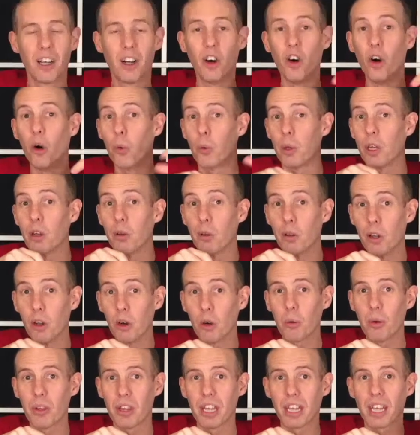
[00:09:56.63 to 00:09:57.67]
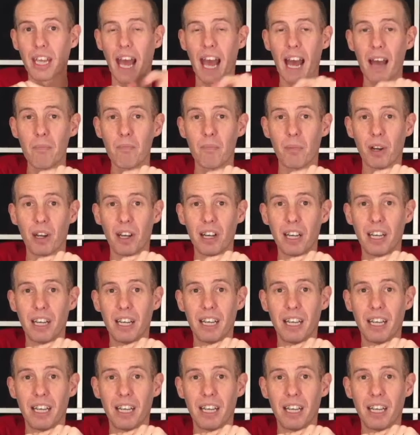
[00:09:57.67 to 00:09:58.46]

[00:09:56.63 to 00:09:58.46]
or you look with a camera,